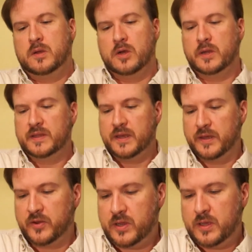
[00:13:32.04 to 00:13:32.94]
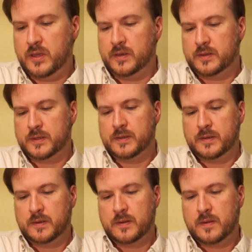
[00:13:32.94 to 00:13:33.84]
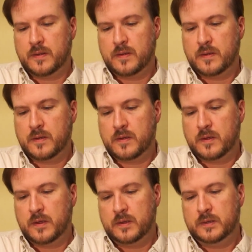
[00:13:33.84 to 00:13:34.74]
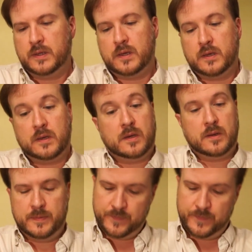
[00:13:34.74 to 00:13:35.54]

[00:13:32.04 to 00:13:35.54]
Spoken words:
on the other end. Ta-da!